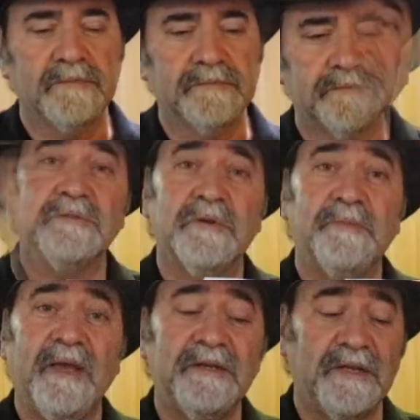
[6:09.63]
Turn to
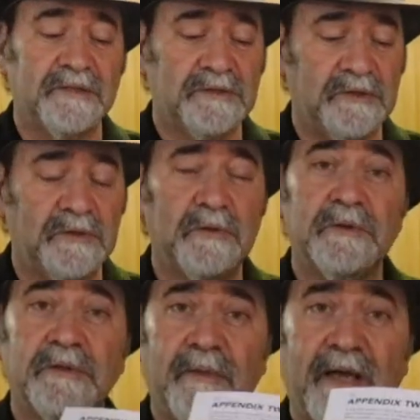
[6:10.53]
Appendix
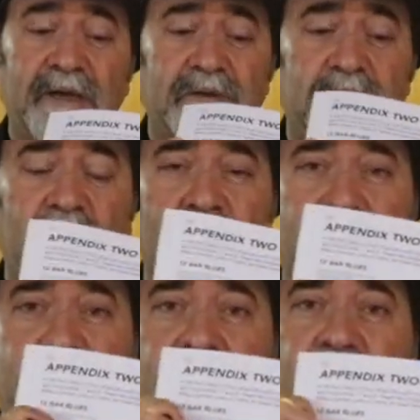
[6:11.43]
2 in the back of the
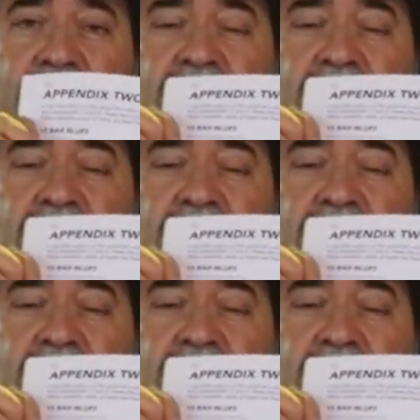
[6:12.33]
book.